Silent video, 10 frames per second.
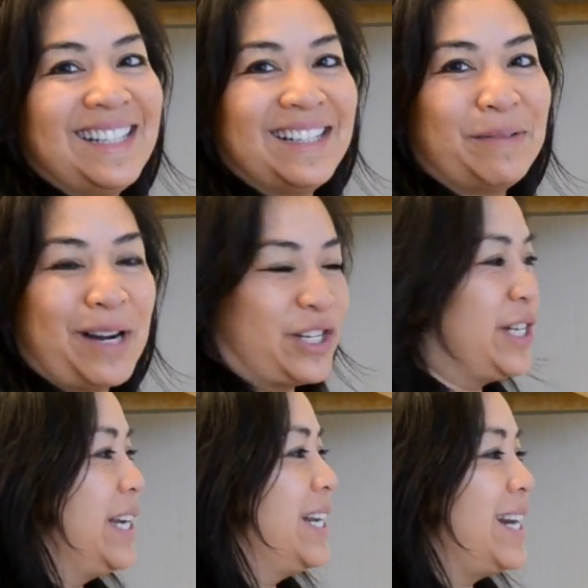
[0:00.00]
You know,
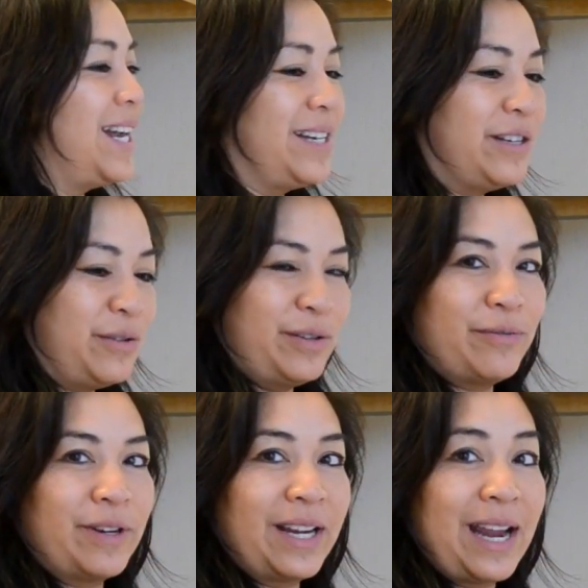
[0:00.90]
watching it on two different